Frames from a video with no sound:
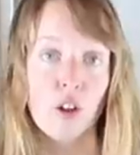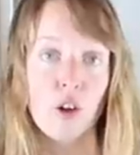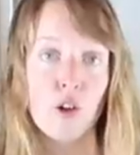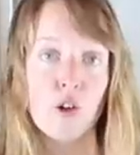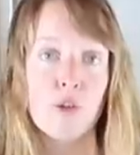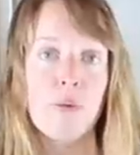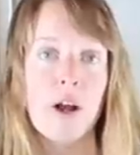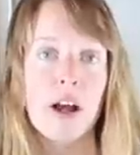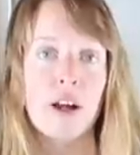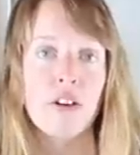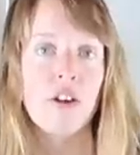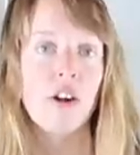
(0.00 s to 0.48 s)

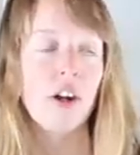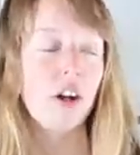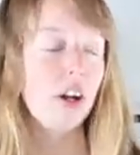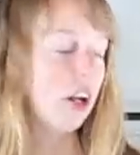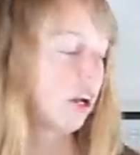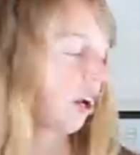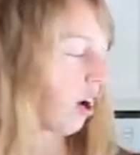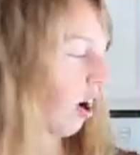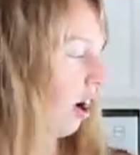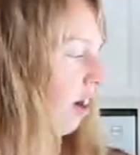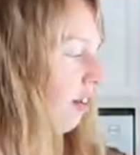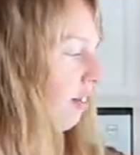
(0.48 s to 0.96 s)
those
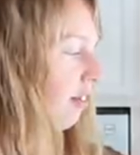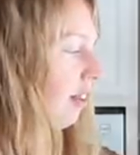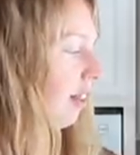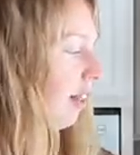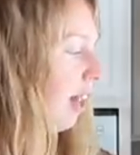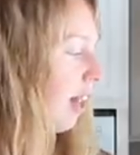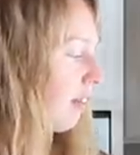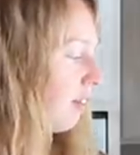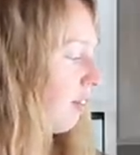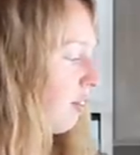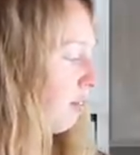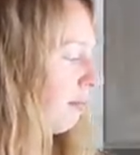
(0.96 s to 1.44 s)
bacteria causing
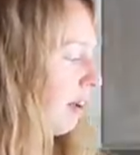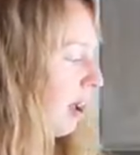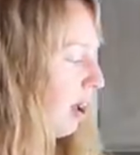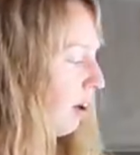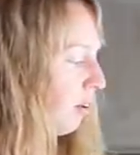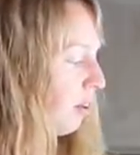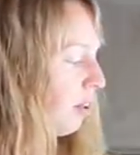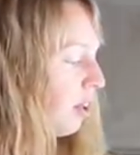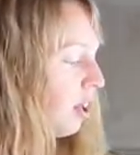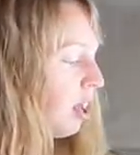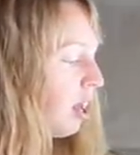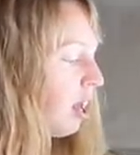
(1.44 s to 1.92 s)
that
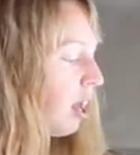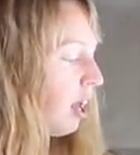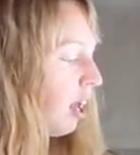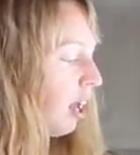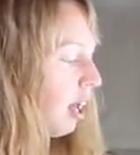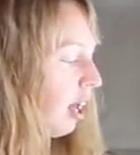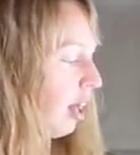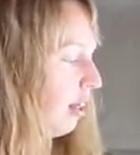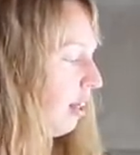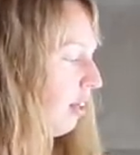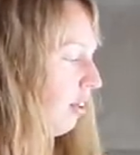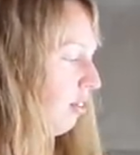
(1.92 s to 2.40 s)
smell.
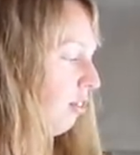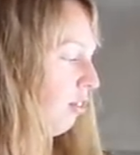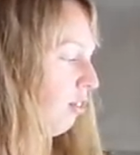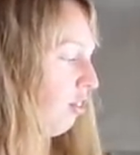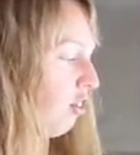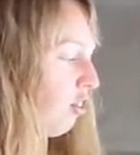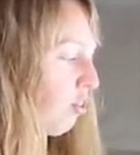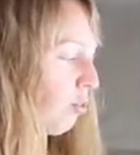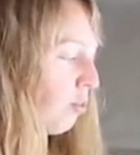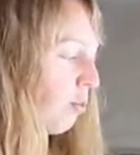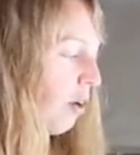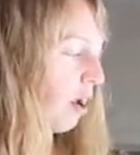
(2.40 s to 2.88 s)
This is
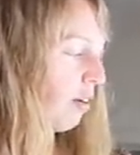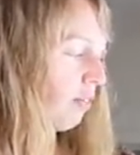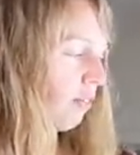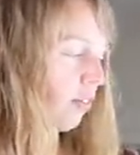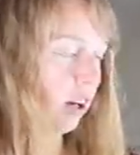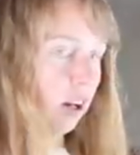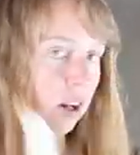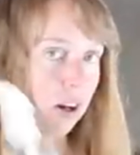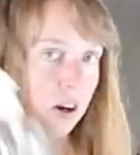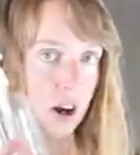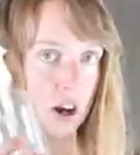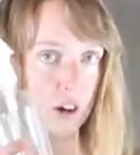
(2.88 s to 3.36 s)
just white
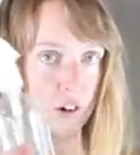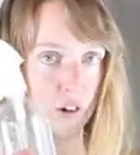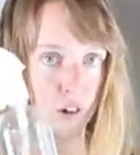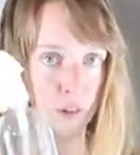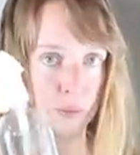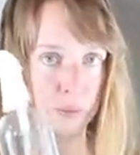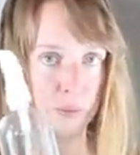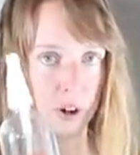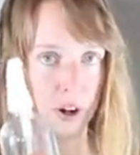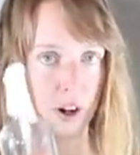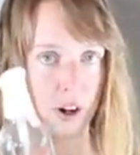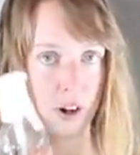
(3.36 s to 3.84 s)
vinegar. I
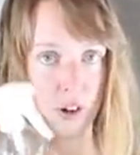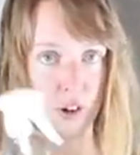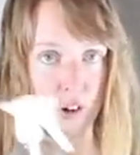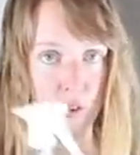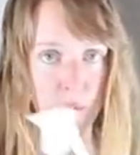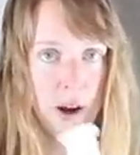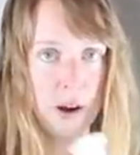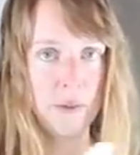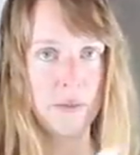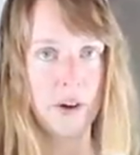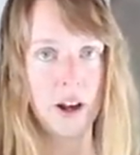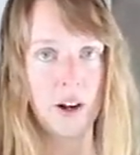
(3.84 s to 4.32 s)
just put in a
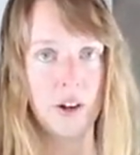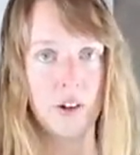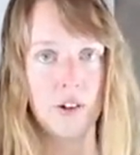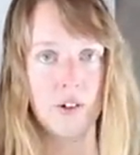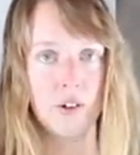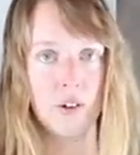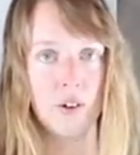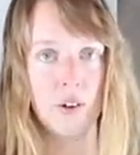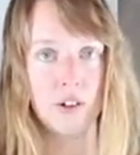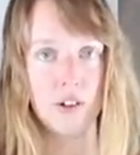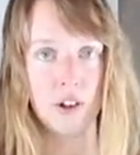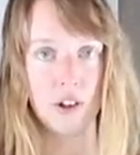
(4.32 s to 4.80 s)
spray bottle
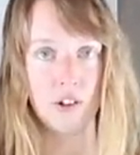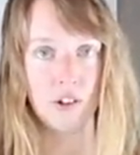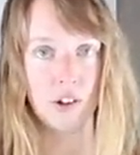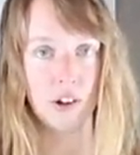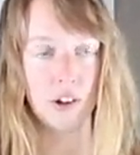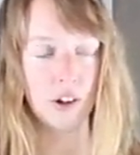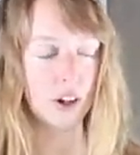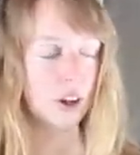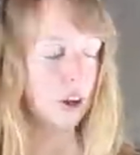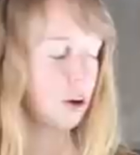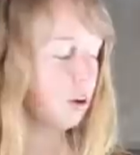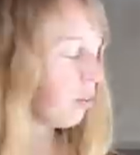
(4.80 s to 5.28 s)
so it's
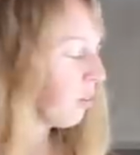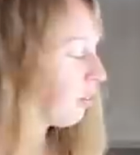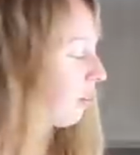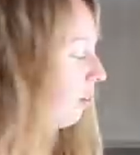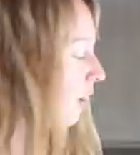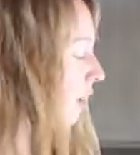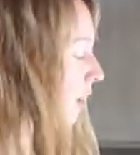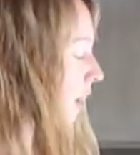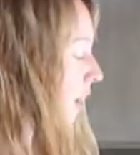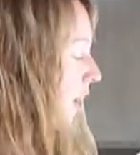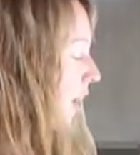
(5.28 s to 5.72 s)
easier to use.